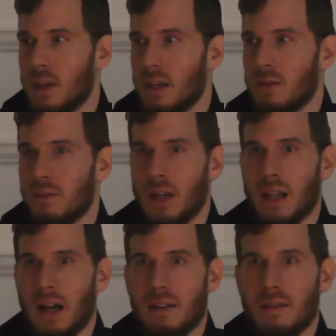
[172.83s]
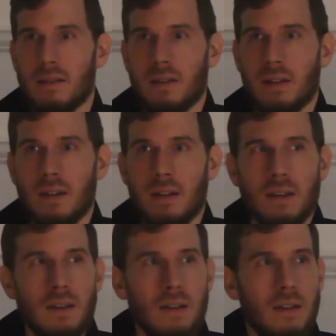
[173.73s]
They don't realize
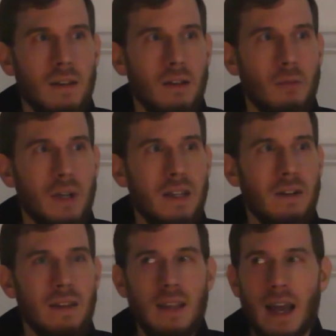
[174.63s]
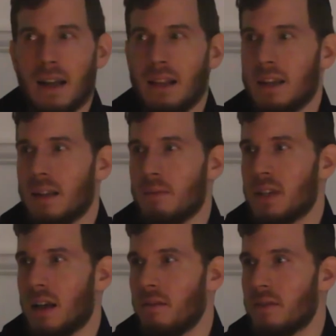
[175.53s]
what they're entangling
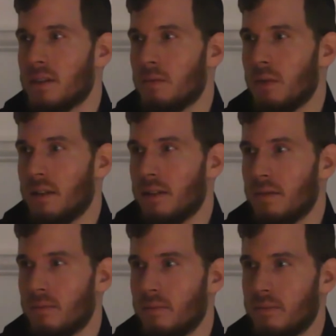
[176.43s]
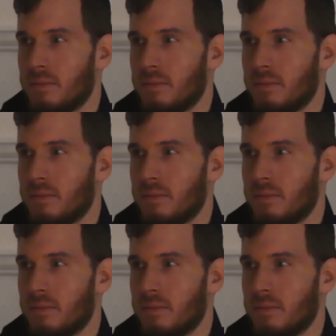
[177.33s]
themselves with.